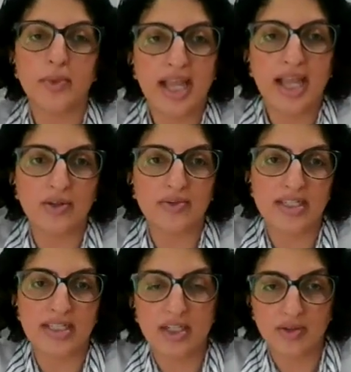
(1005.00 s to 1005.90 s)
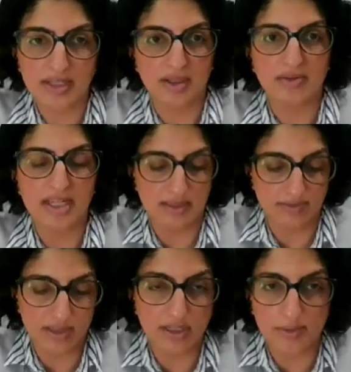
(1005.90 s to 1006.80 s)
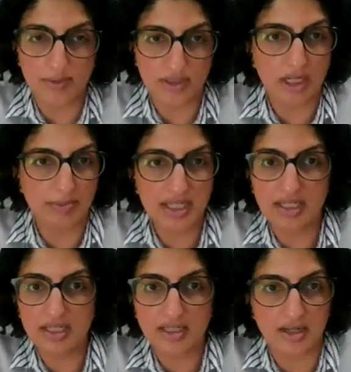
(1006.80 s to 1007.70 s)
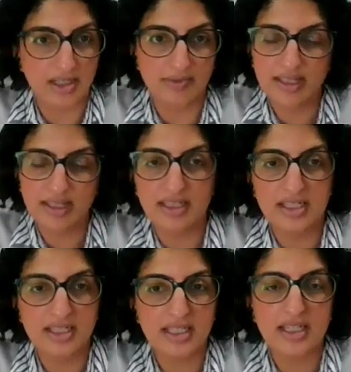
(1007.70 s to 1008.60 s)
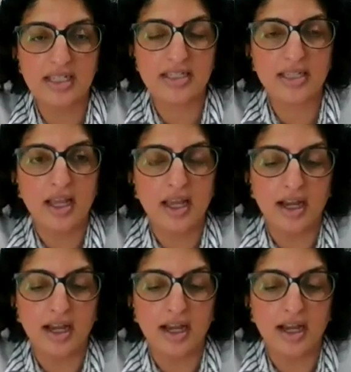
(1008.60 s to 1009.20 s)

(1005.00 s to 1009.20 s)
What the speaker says: we can obviously increase our risk of type 2 diabetes, cardiovascular disease,